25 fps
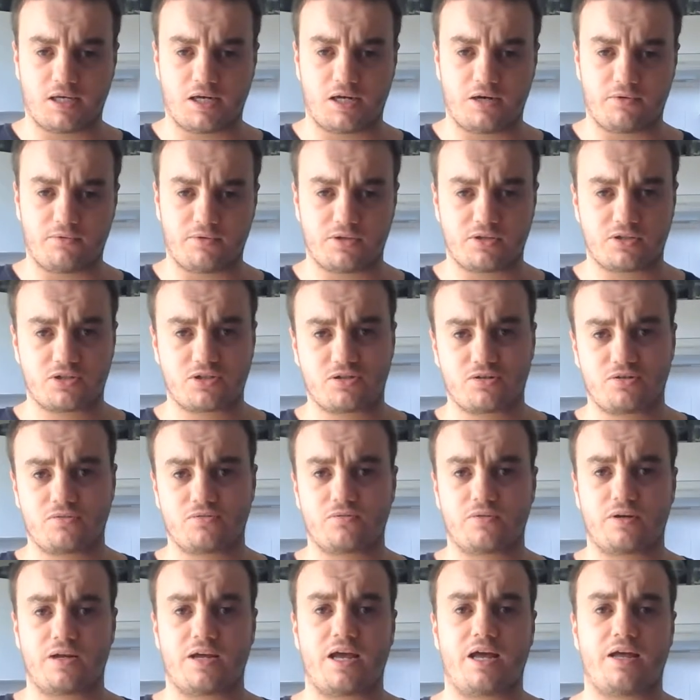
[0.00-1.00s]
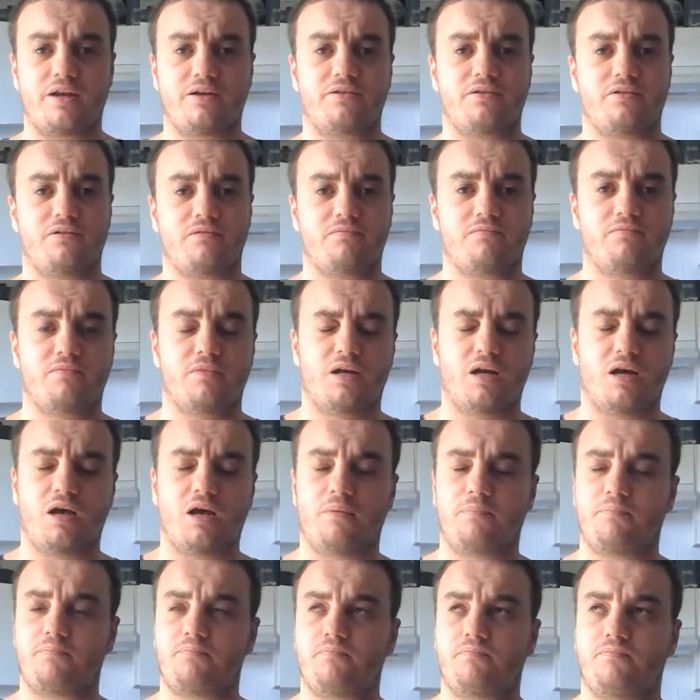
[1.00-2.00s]
which had
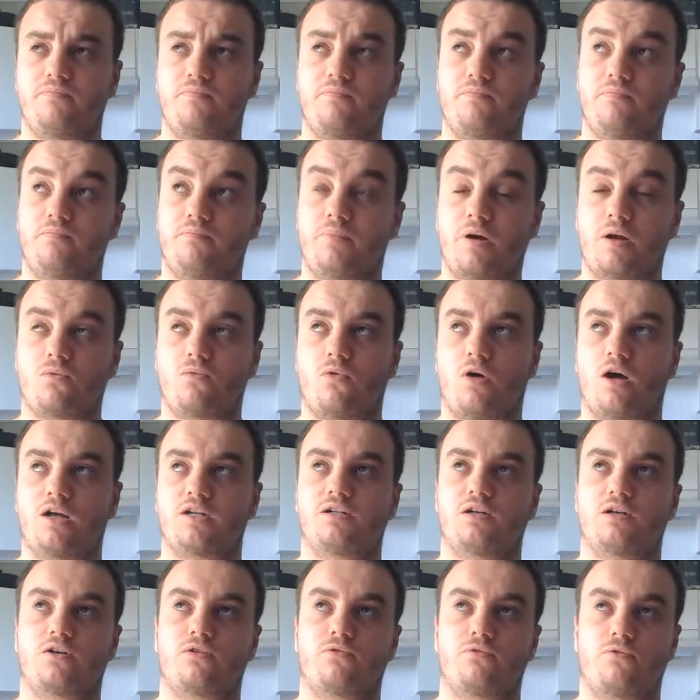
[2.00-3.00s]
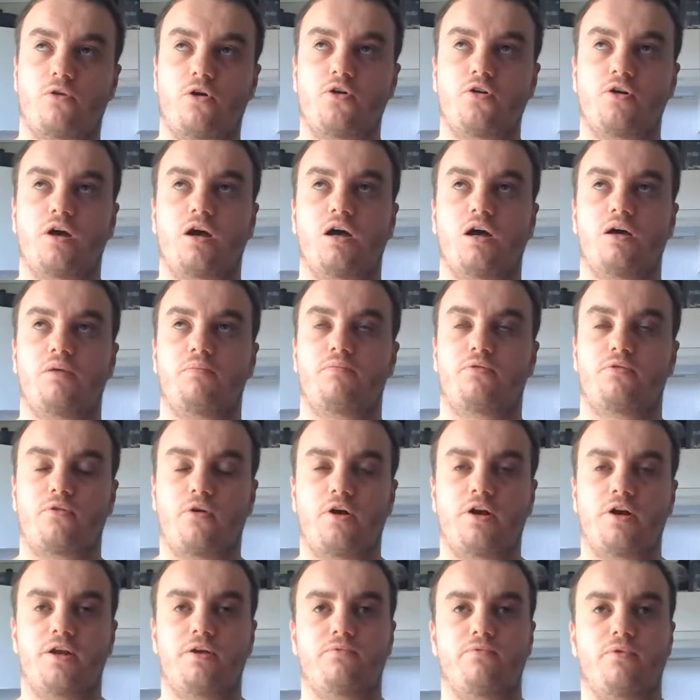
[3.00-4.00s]
Budweiser, Corona,
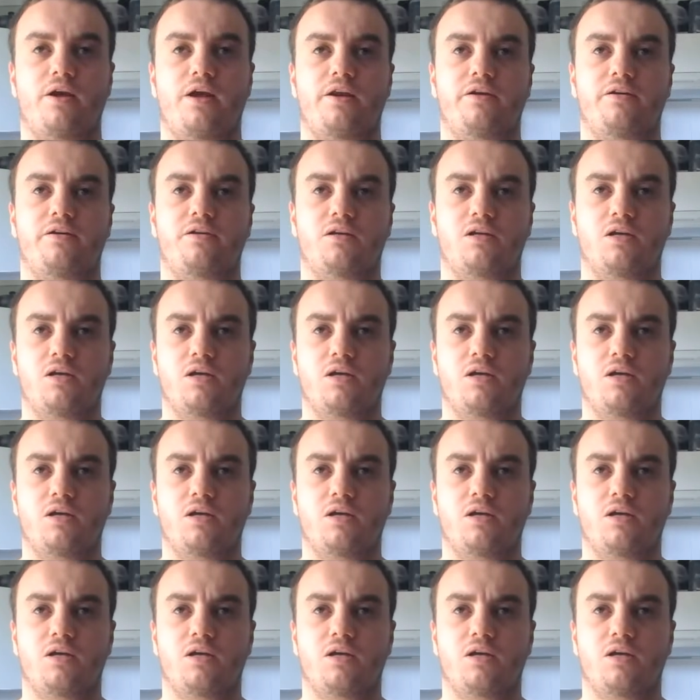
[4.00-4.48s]
Peroni Red,